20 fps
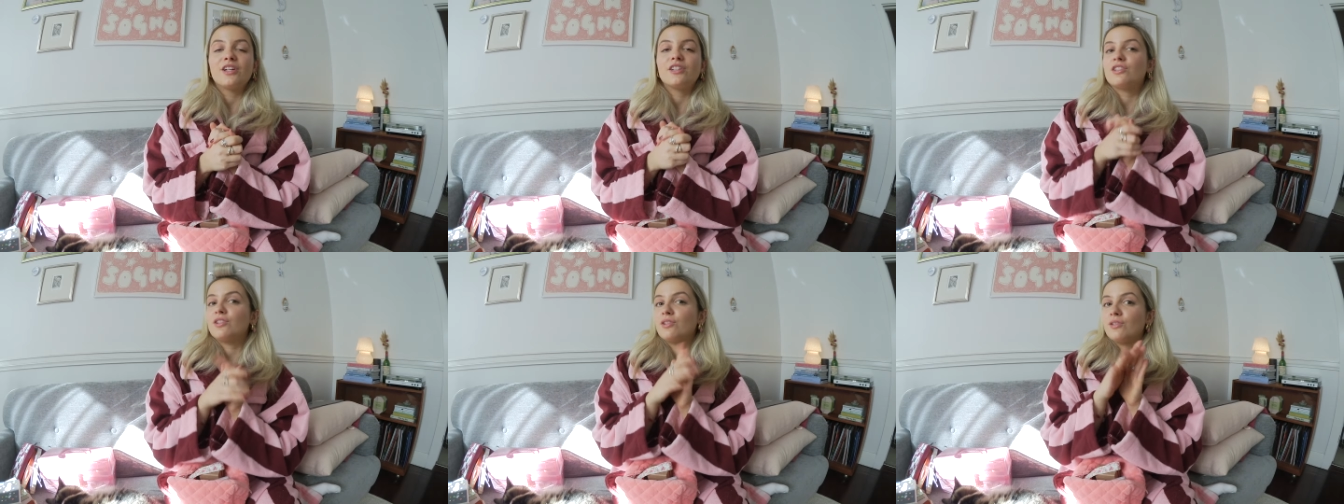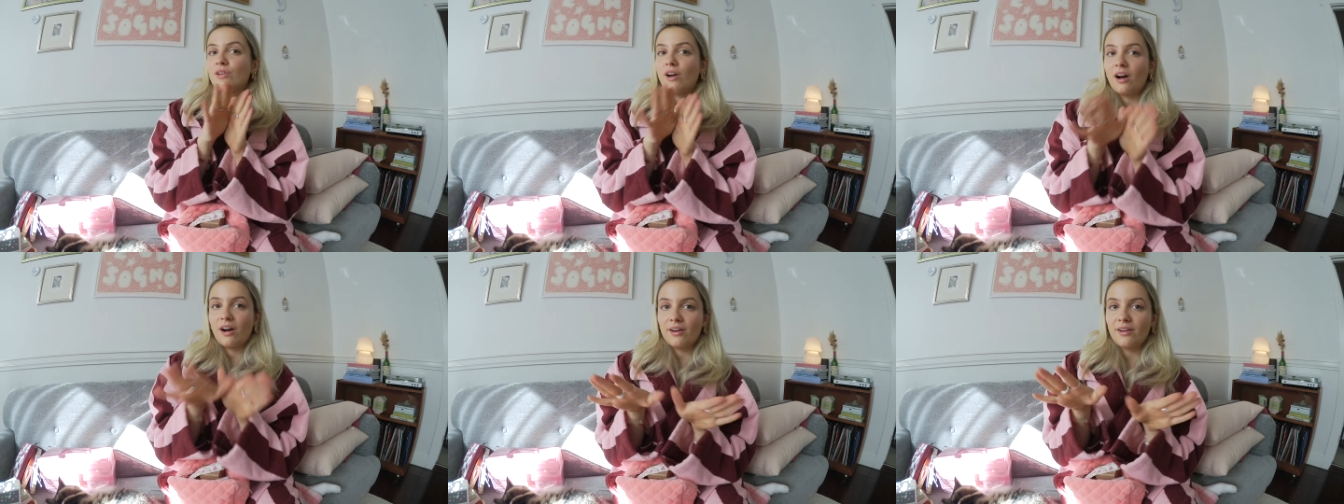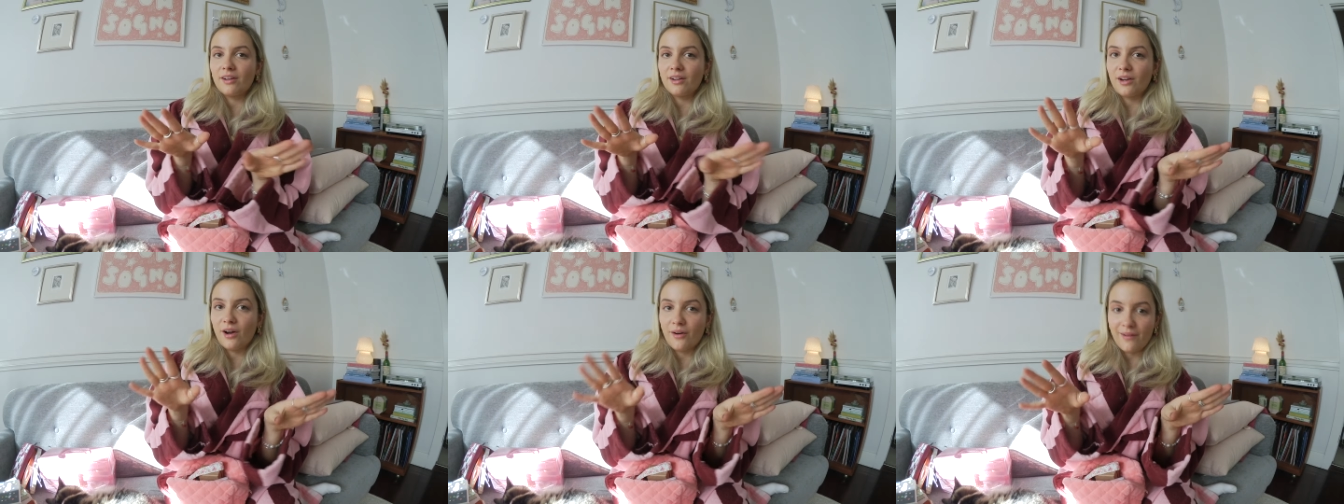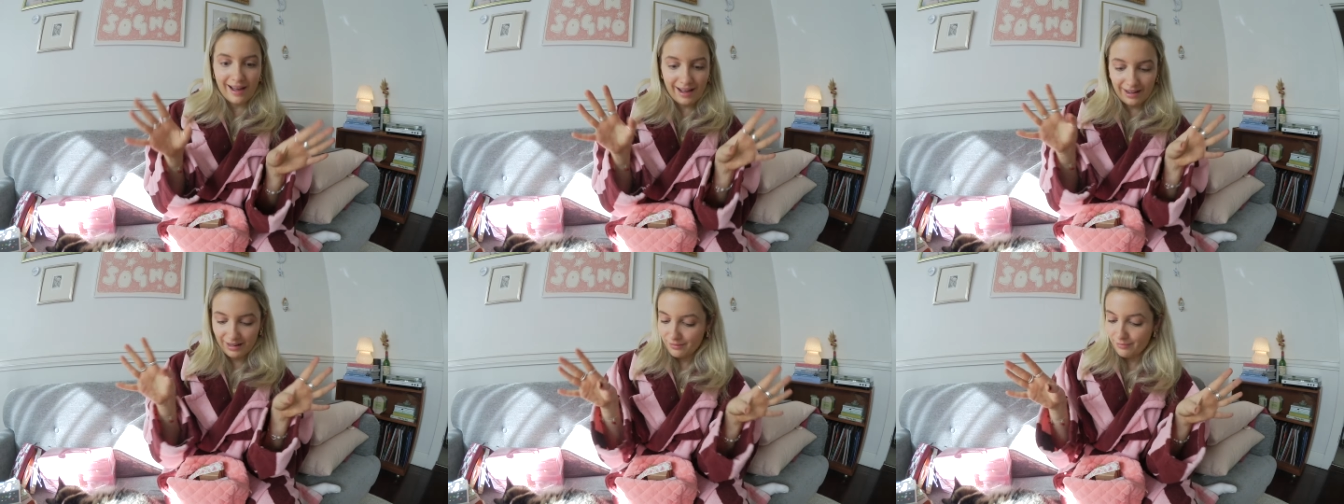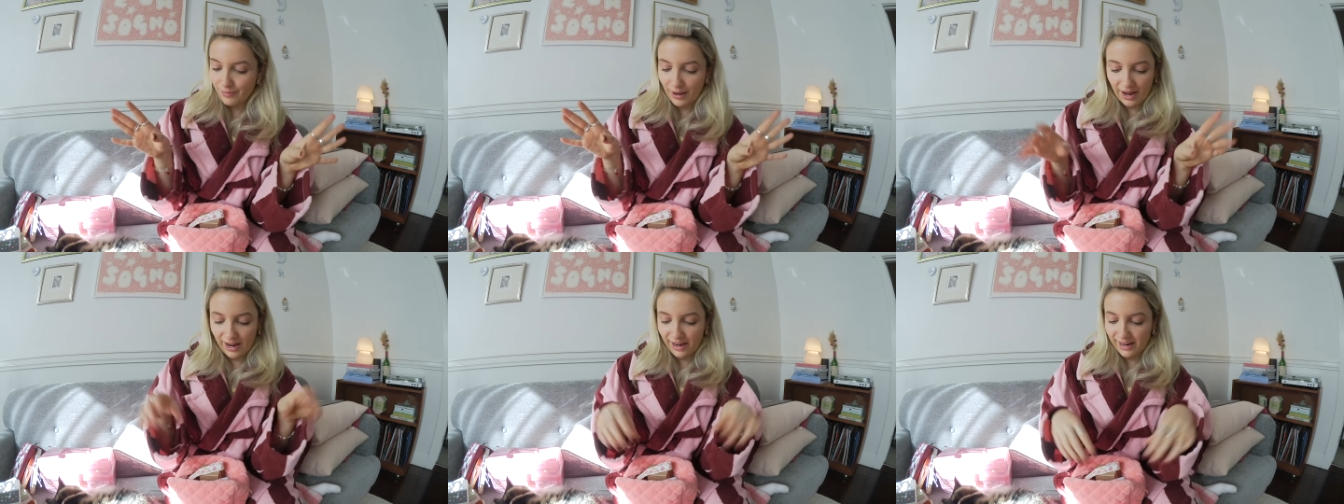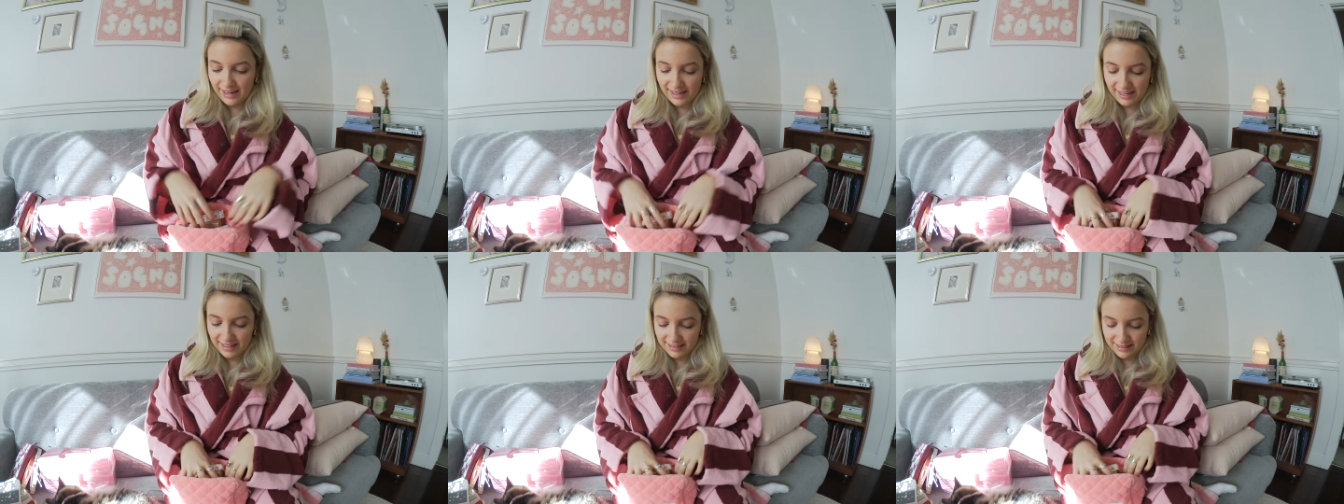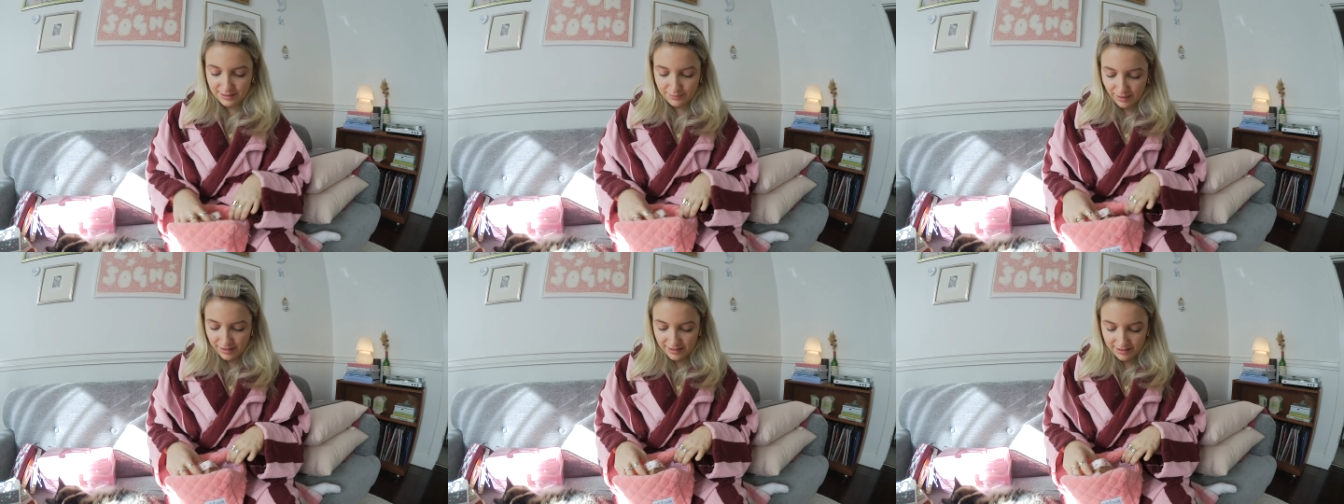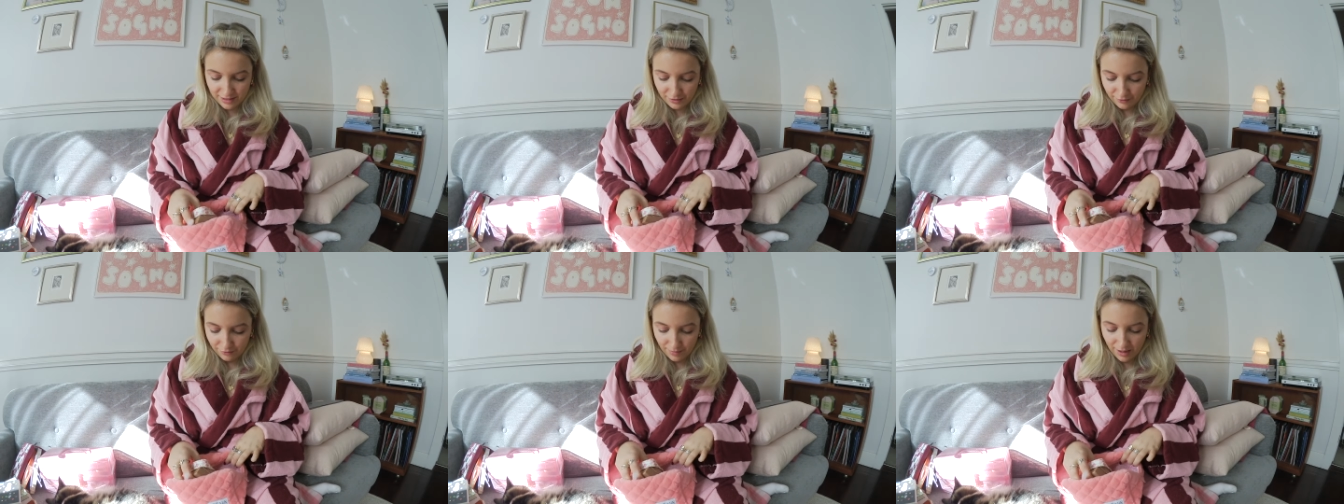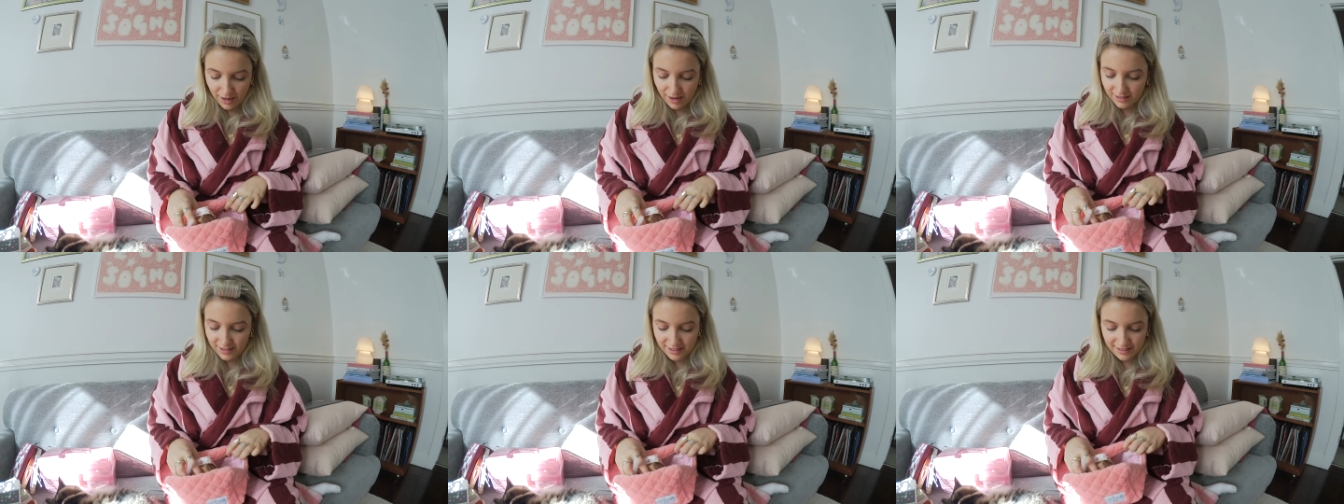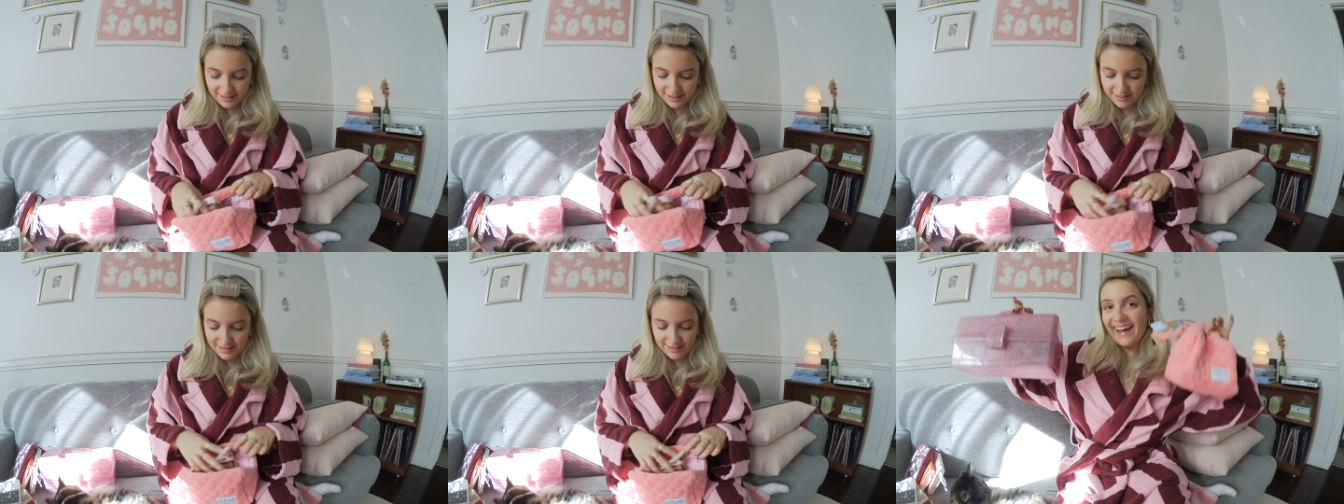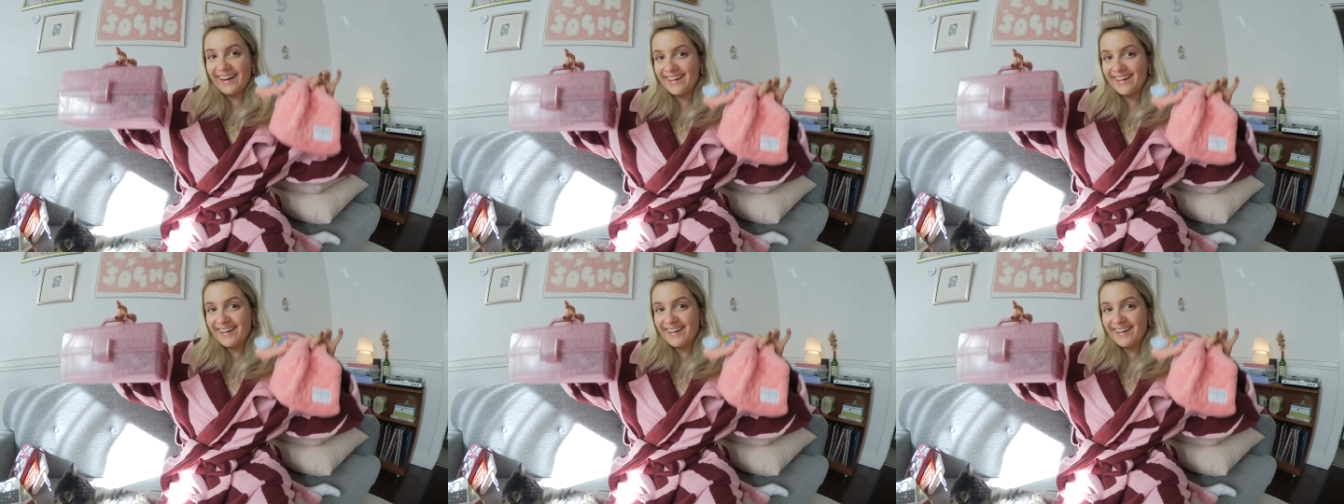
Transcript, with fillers: Do not go out and buy expensive markers.